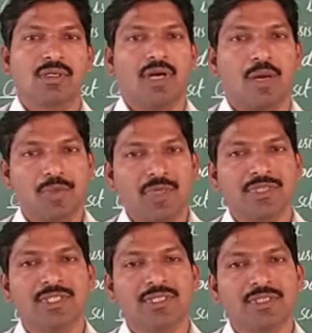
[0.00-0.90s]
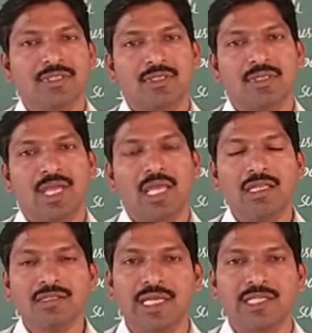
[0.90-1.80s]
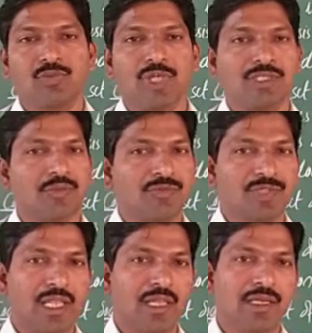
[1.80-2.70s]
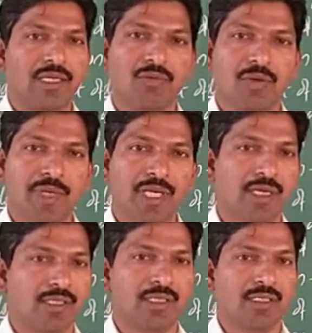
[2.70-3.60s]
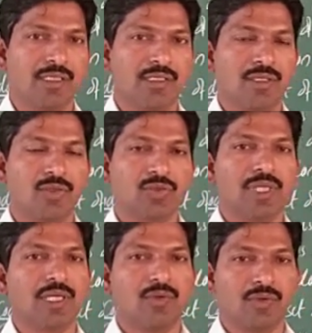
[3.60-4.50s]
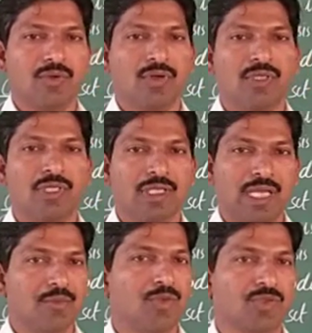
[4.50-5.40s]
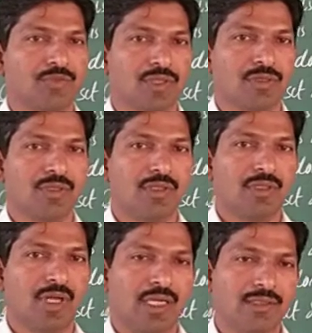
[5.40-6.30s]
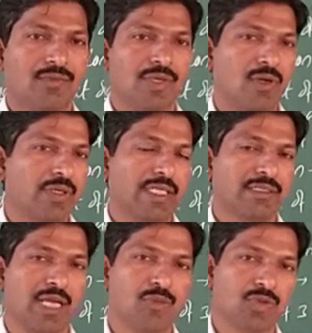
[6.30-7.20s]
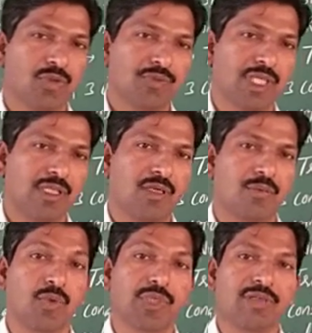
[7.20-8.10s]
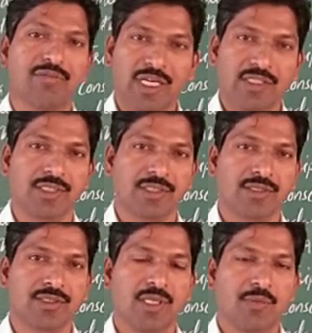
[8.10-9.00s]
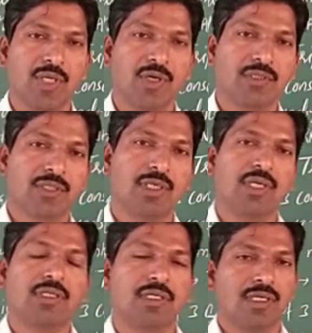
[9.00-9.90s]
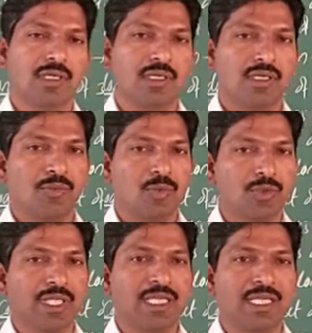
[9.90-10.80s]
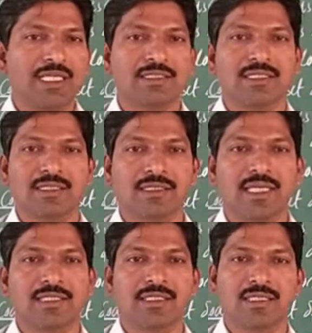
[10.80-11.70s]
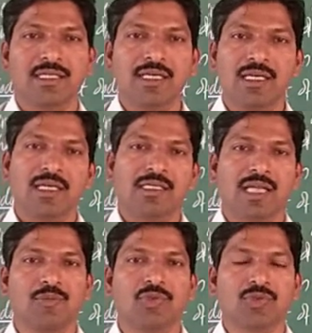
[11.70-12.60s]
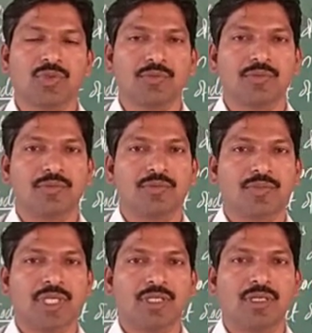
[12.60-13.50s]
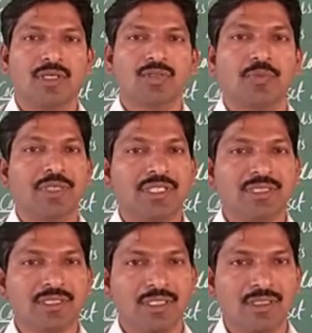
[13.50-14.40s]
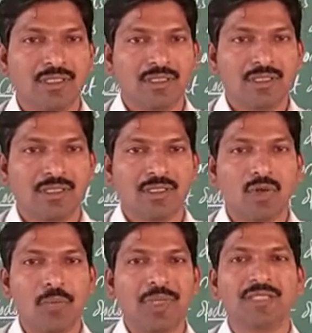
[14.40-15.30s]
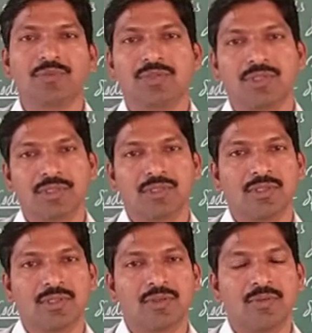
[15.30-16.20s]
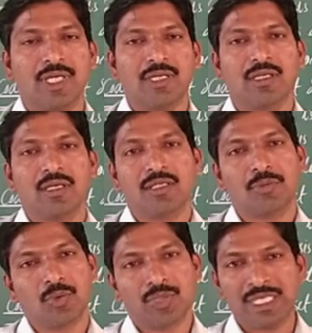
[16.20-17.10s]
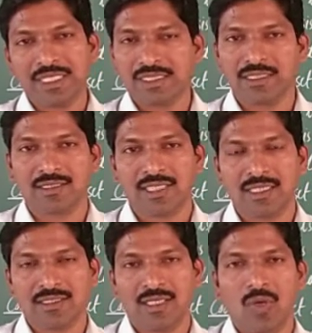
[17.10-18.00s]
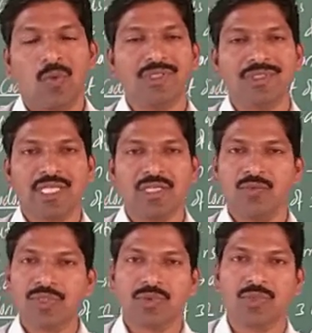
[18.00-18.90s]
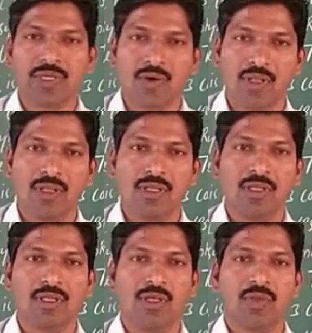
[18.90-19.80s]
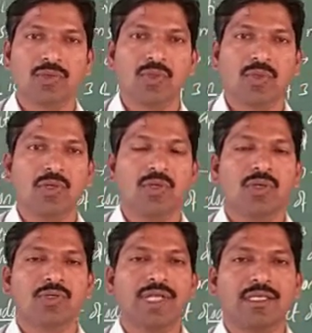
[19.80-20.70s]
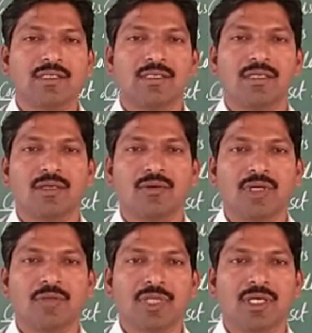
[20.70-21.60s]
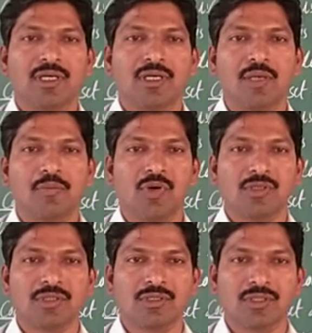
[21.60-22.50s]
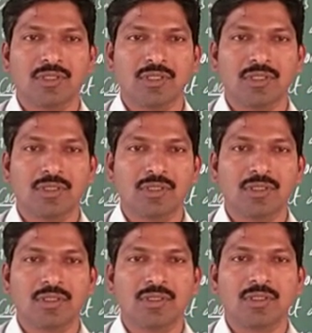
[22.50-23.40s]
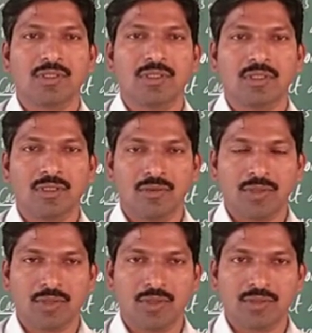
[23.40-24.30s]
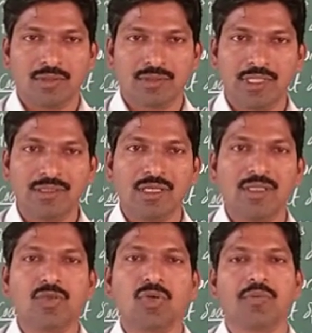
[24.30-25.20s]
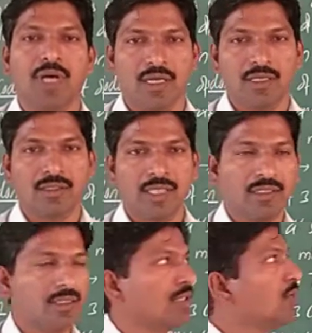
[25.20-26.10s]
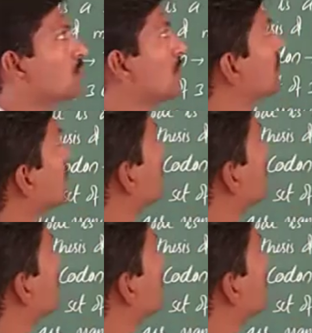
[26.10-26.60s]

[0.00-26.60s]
amino acids in the cytoplasm of cell, it will be conducted, usually what we call in the ribosomes. So, hence we call it as ribosomes are the protein factories, because the protein is synthesized in the ribosome, right. So, but it is a complex process where the protein is synthesized. Once again we should recall, so that one of the important what you call central dogma, right. So, that is